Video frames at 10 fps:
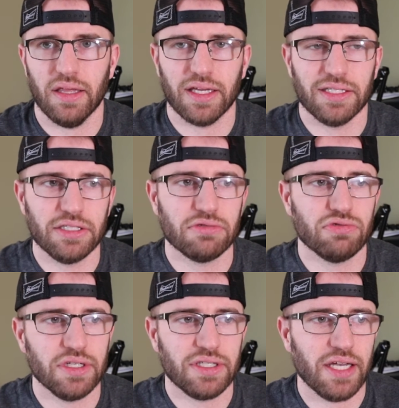Like it just
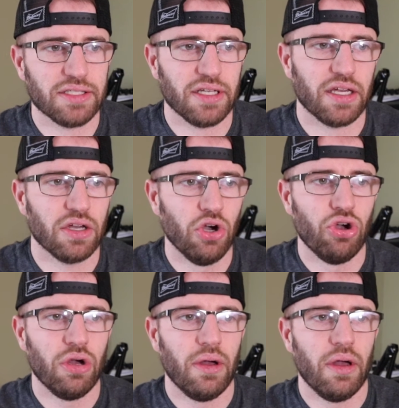really tastes like
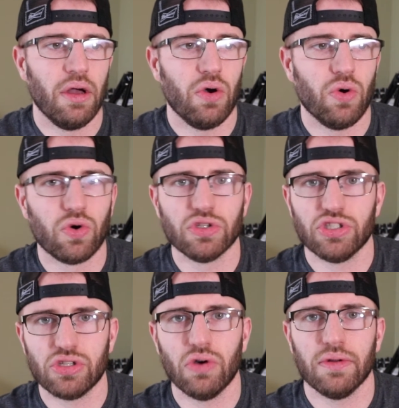orange
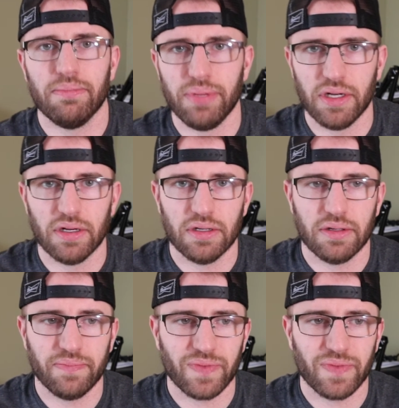soda beer.